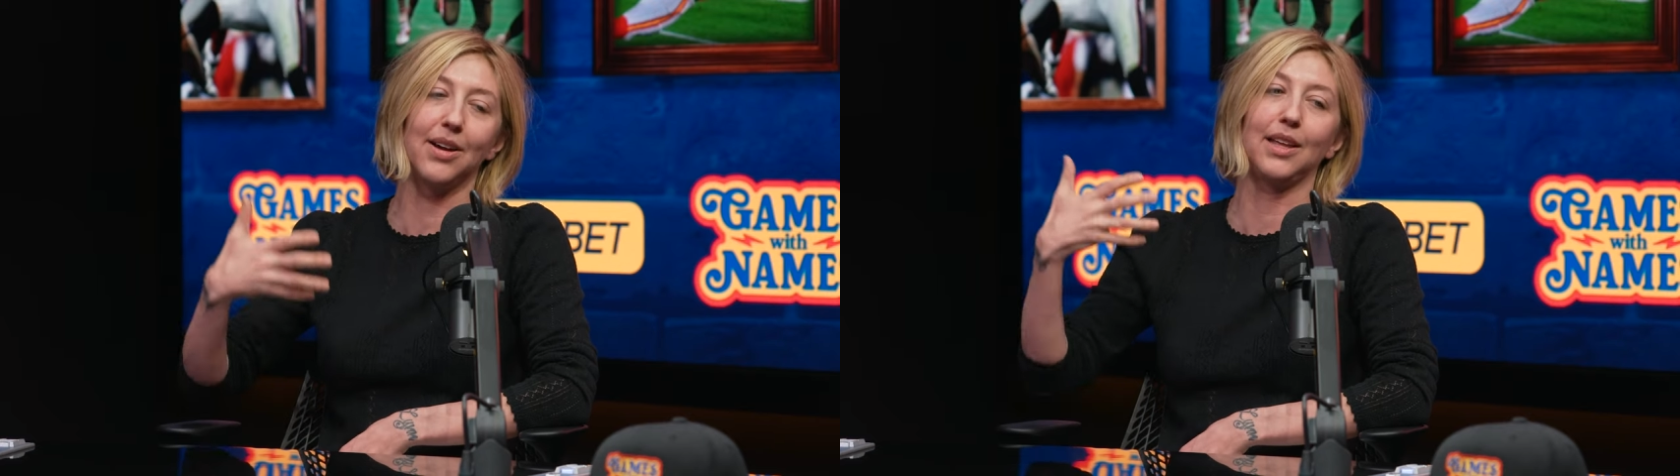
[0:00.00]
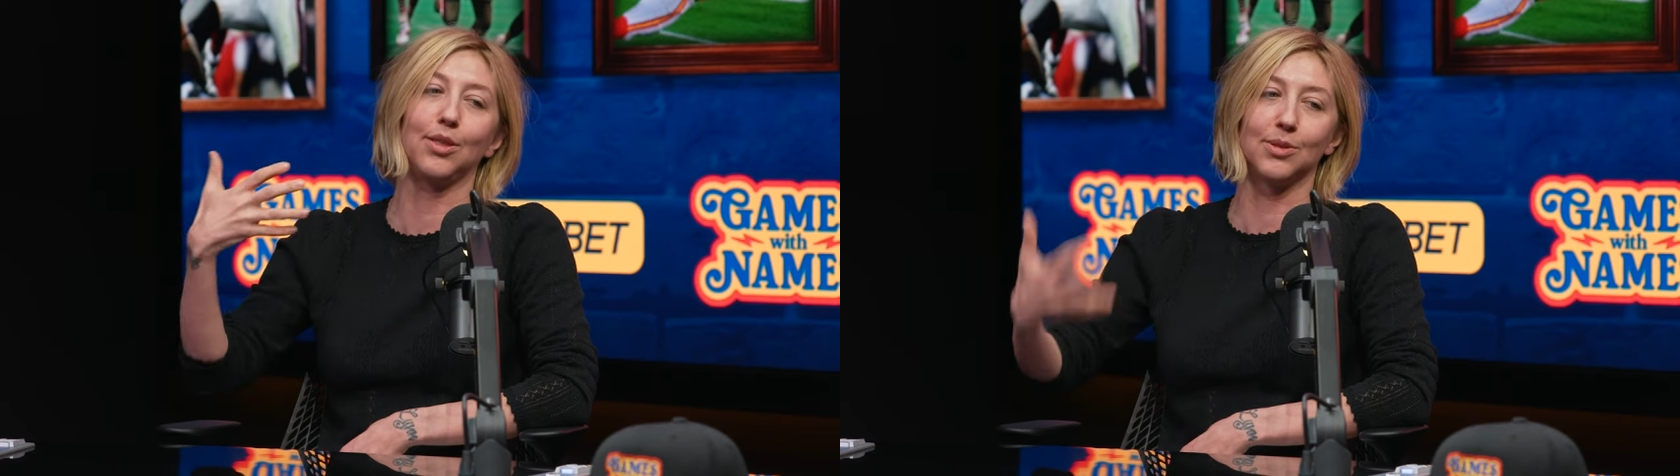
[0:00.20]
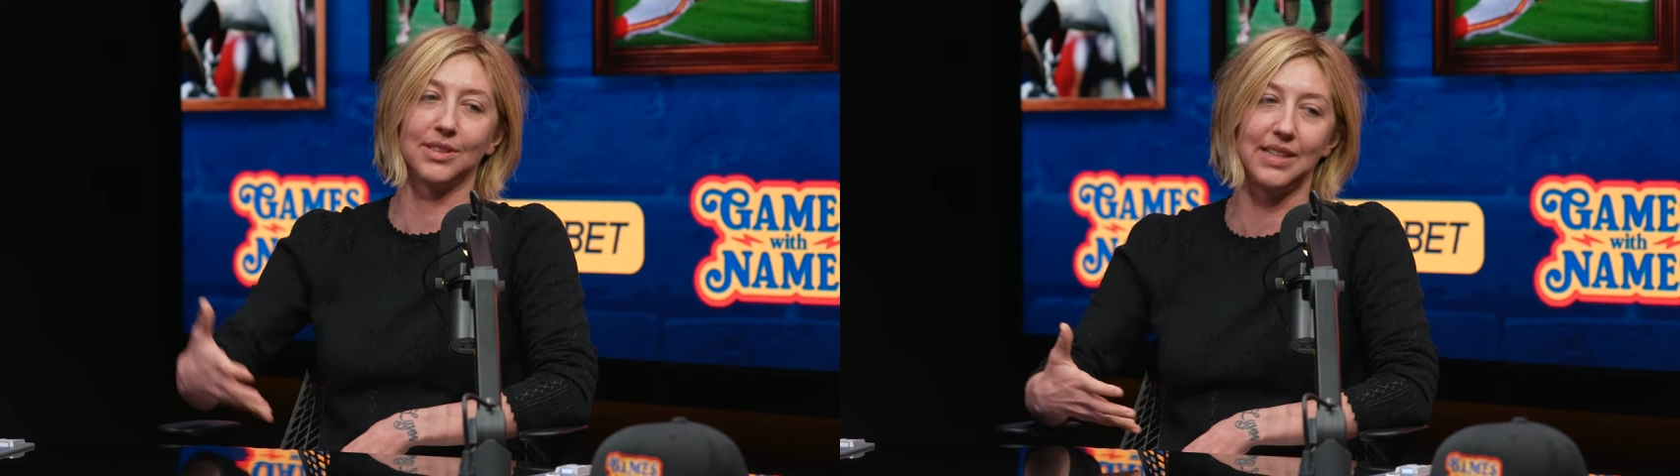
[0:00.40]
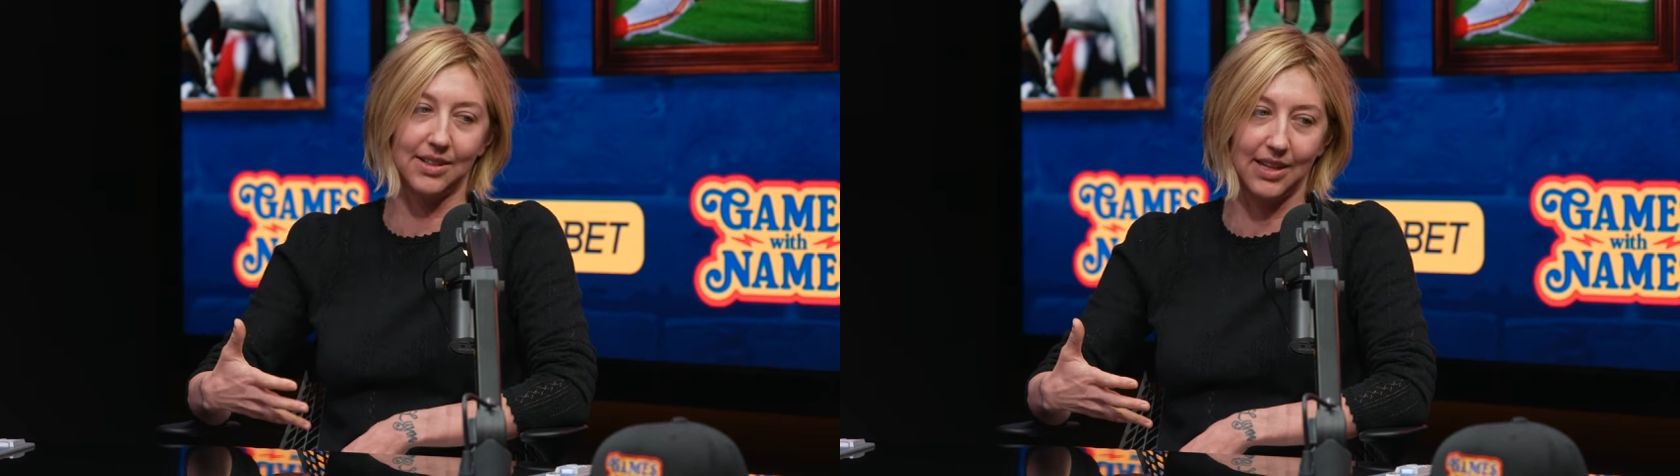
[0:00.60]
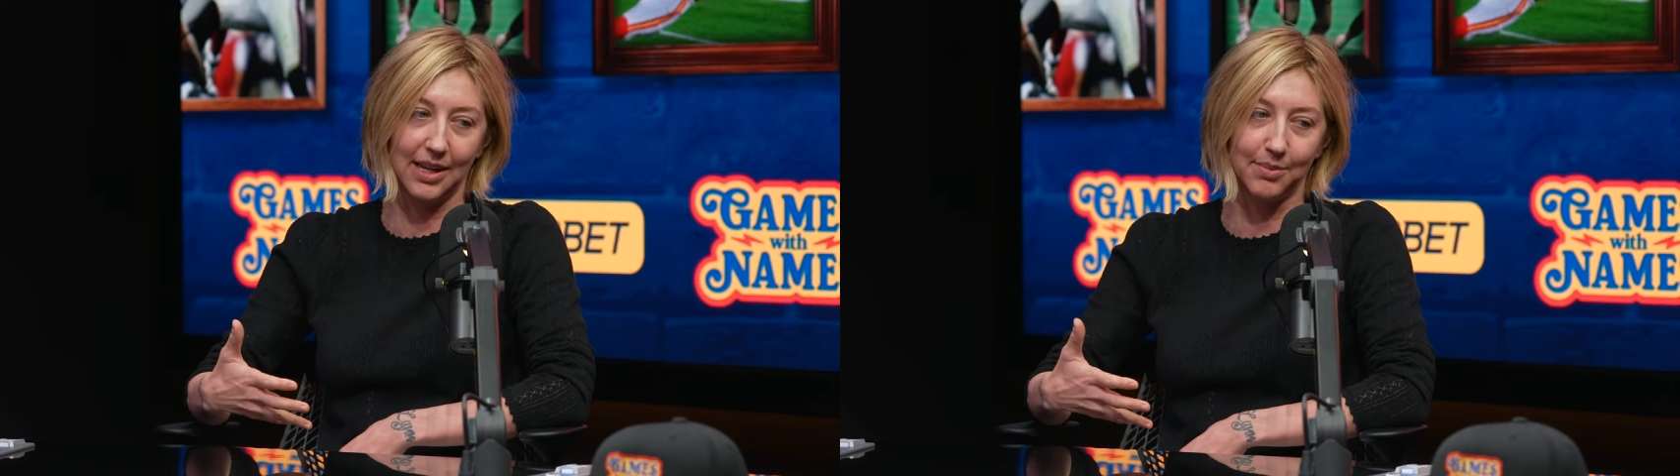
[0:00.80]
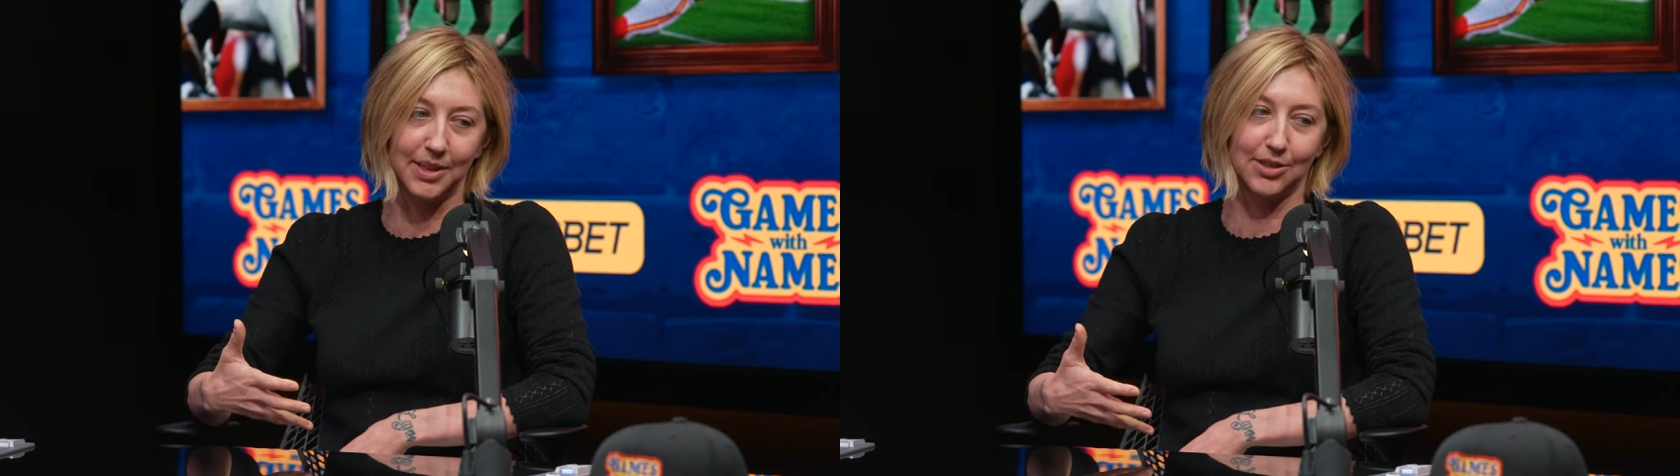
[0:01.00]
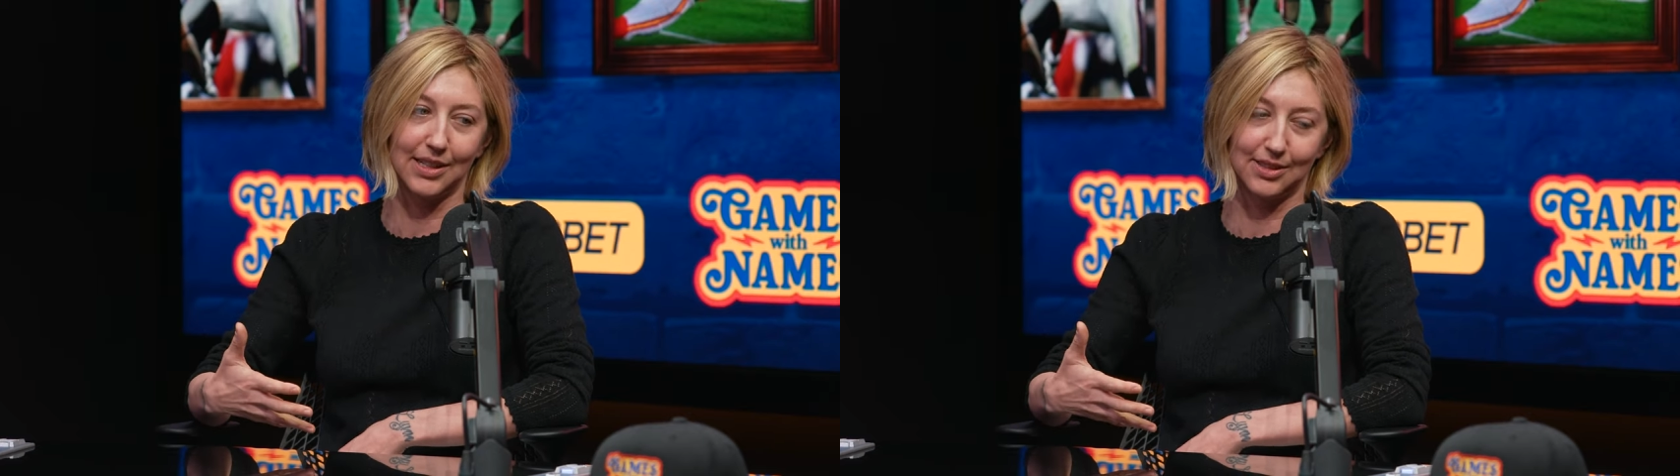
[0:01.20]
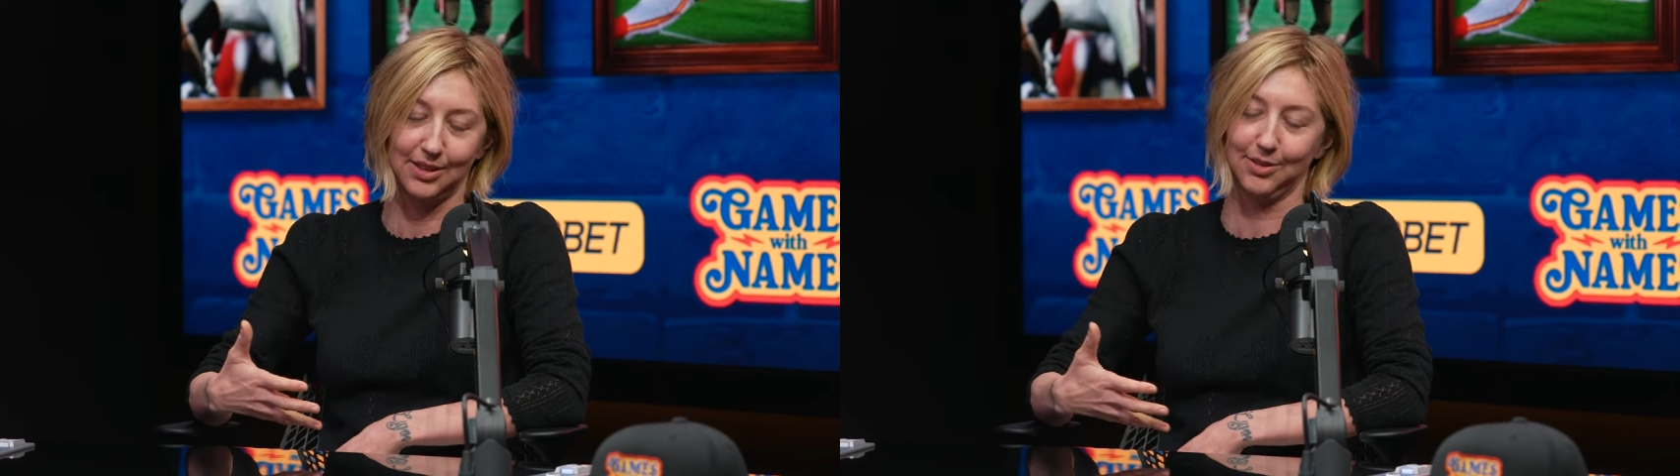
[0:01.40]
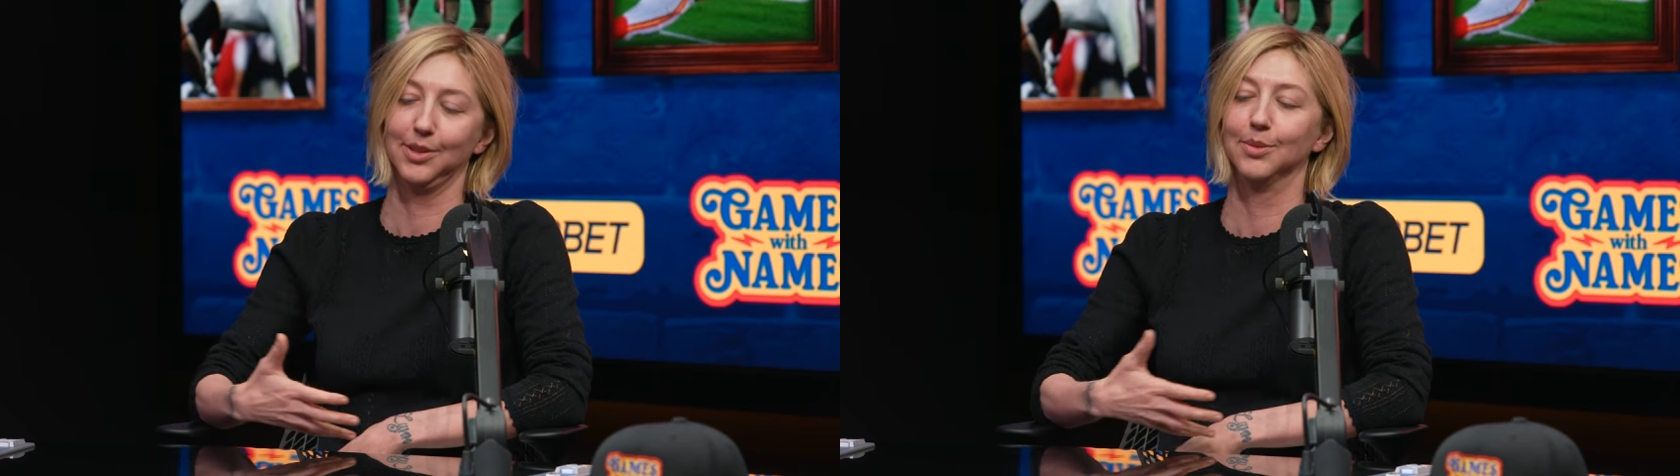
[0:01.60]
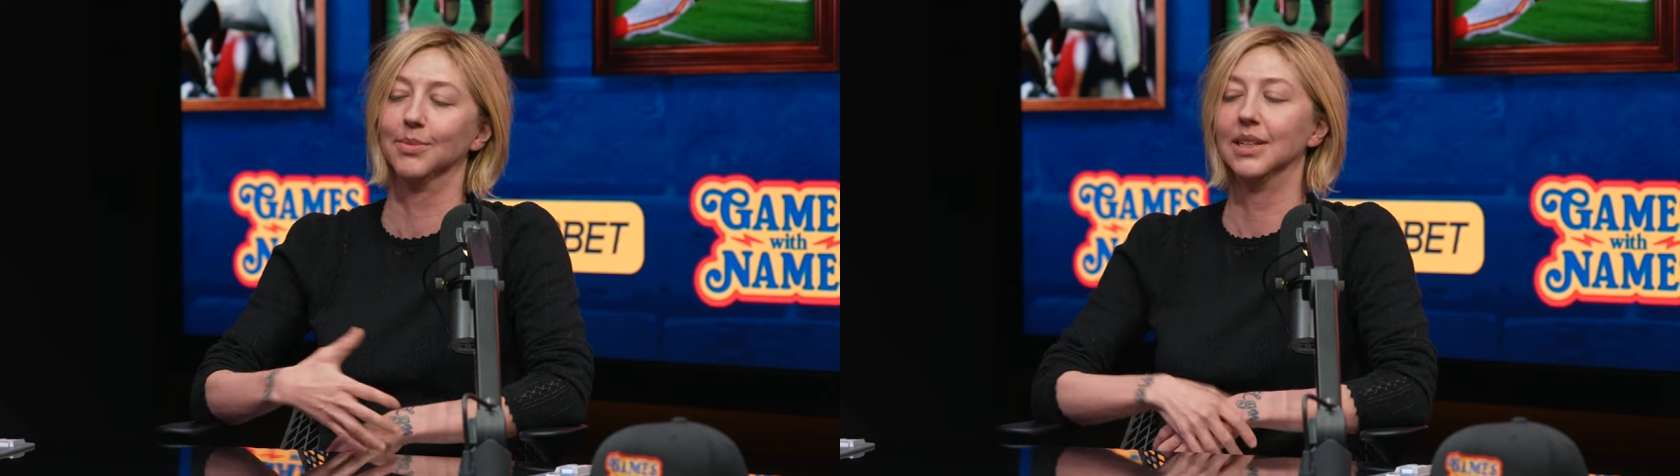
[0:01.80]
I threw a tailgate in my dressing
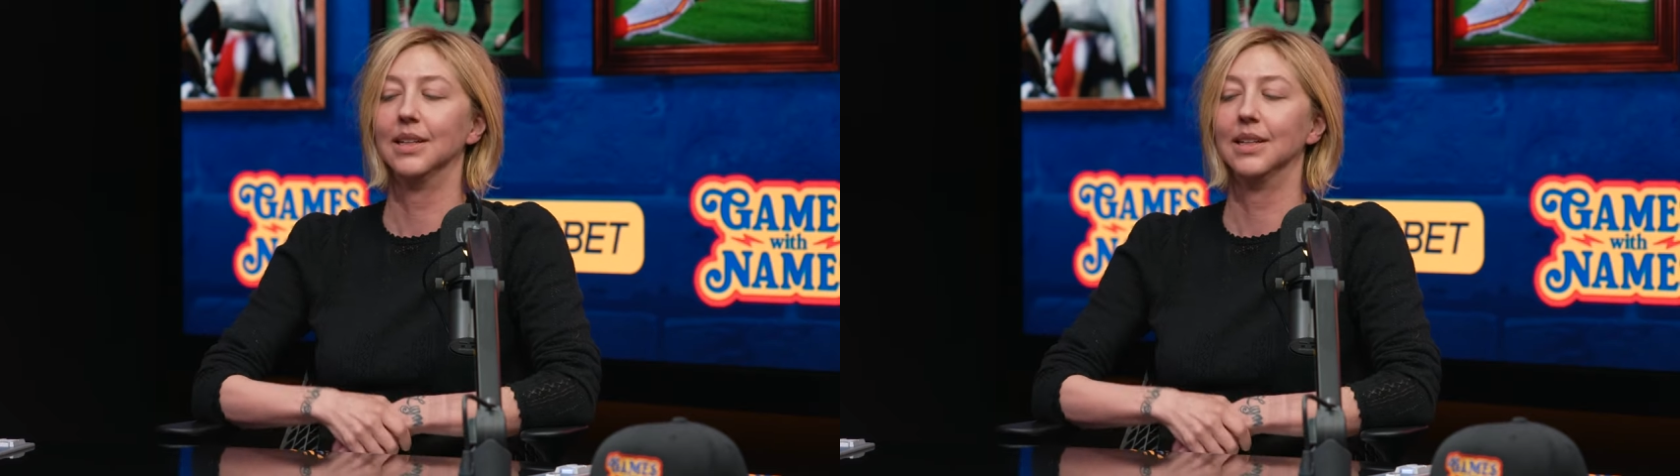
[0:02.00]
room.